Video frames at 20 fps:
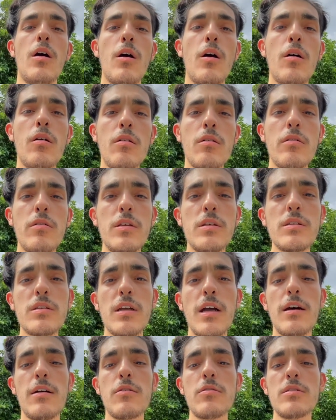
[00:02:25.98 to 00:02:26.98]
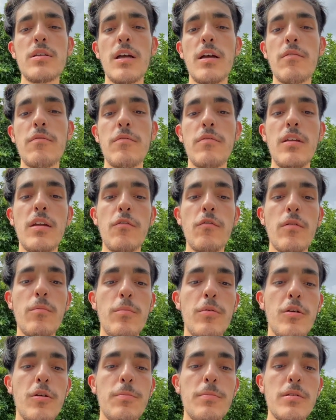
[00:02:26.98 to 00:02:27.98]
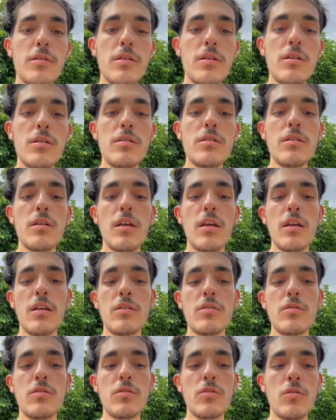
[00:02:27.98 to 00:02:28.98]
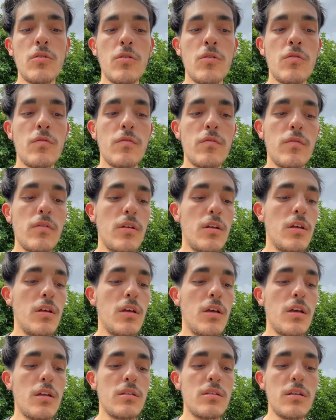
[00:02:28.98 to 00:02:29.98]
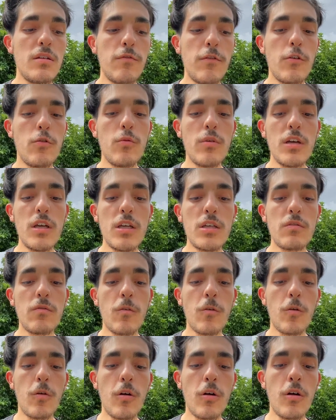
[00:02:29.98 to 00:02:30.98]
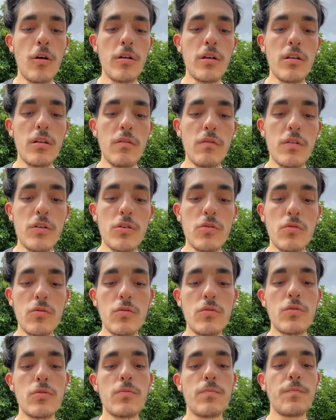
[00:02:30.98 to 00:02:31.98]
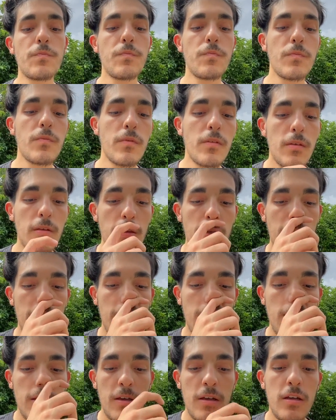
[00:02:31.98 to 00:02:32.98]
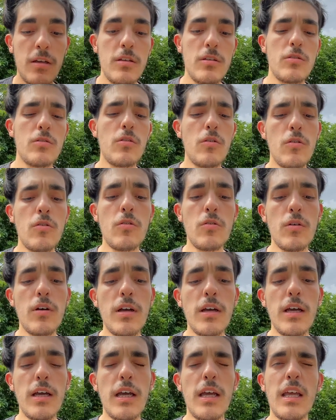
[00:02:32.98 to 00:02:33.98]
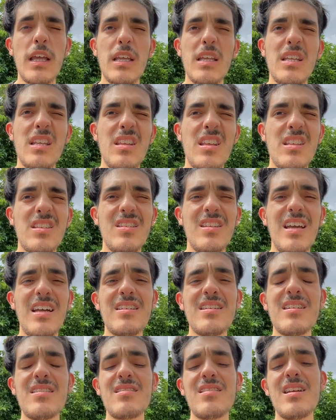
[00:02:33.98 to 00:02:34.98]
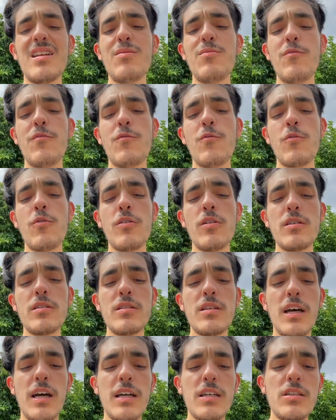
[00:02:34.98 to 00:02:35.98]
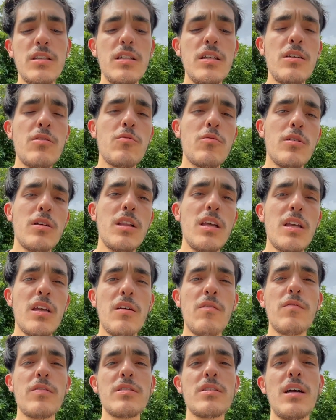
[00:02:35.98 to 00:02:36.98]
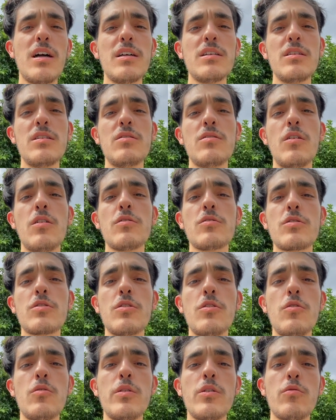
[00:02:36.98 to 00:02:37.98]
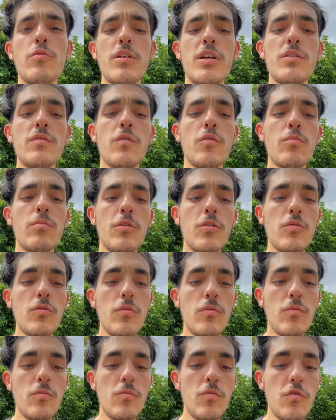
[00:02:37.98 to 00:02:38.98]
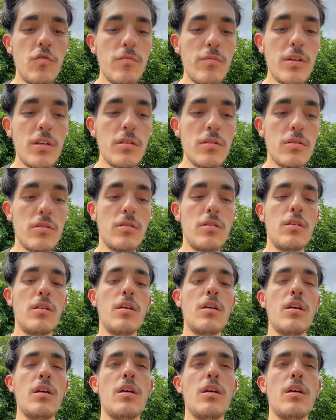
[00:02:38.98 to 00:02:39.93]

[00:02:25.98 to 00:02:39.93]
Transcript: All of these styles have different purposes and serve different ways for all individuals. So, as I stated before, Tai Chi really emphasizes on slow and graceful movements.